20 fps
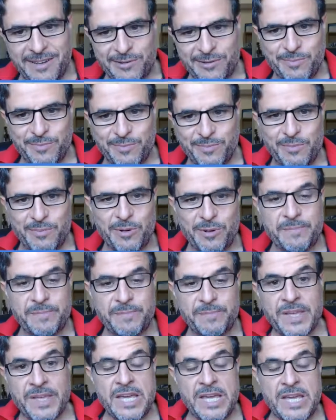people.
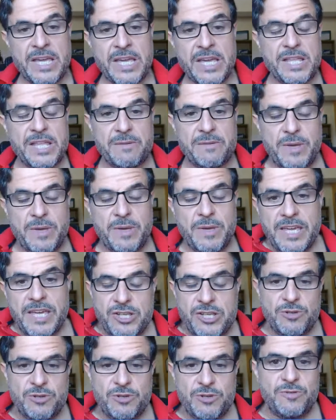The big
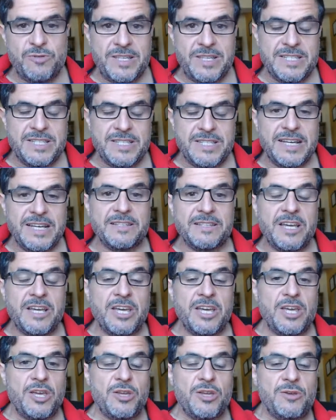issue is that
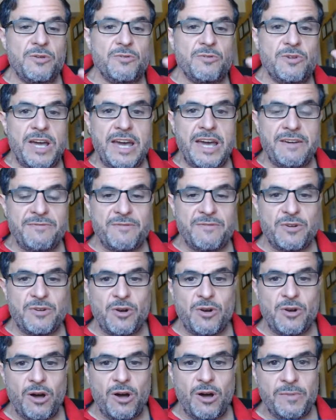you have
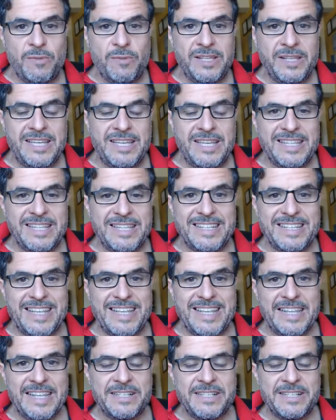normally the
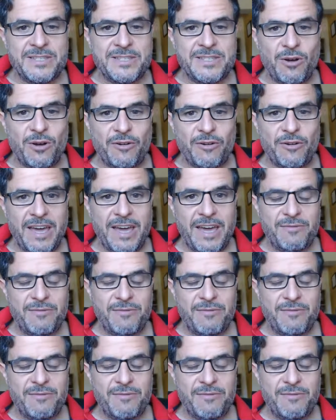tendency of having